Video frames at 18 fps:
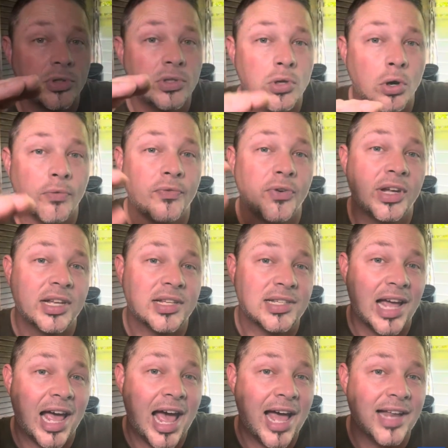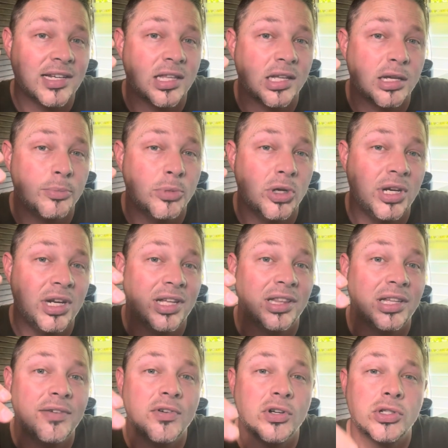Don't forget to add to the community and
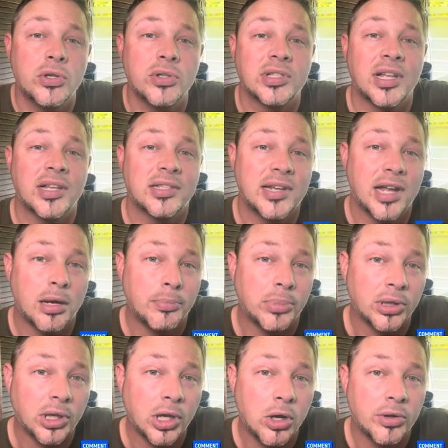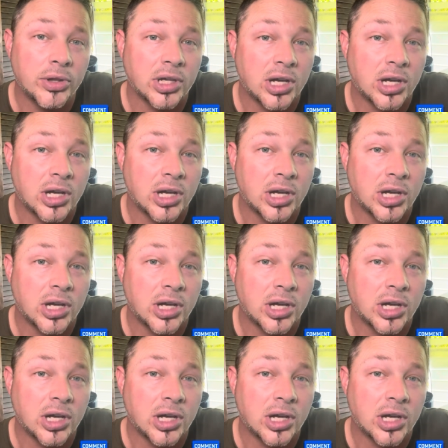leave your 2 cents down below in the